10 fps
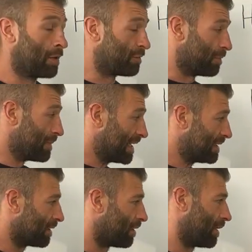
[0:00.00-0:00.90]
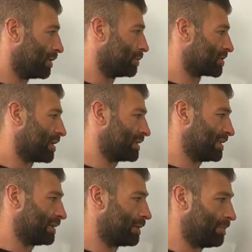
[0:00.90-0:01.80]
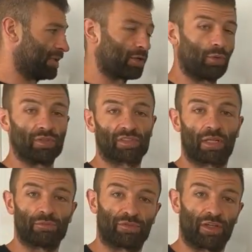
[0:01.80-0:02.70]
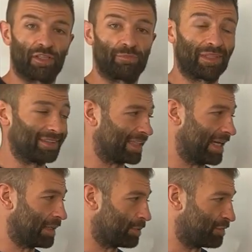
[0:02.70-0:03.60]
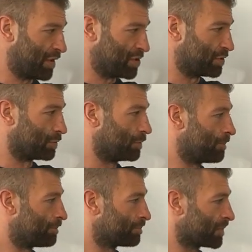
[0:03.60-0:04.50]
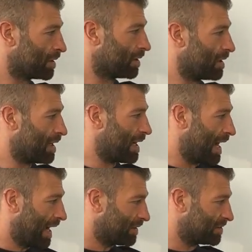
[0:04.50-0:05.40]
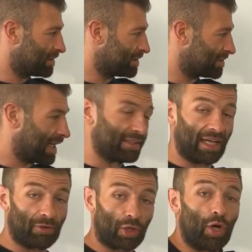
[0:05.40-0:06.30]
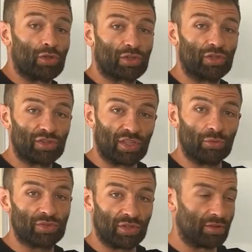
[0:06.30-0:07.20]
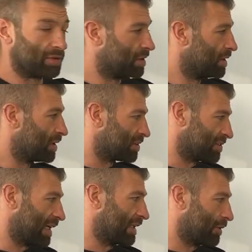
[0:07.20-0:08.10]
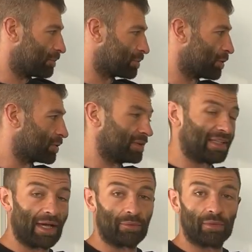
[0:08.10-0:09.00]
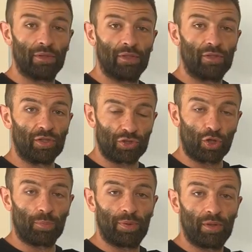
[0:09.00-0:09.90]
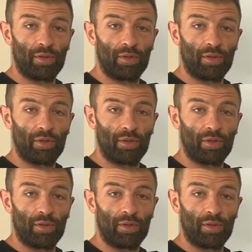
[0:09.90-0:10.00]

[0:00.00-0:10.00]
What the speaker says: For me, I always like to think that bill of quants comes first, because again, a professional has sat there, a cost consultant has sat there and broken down the job,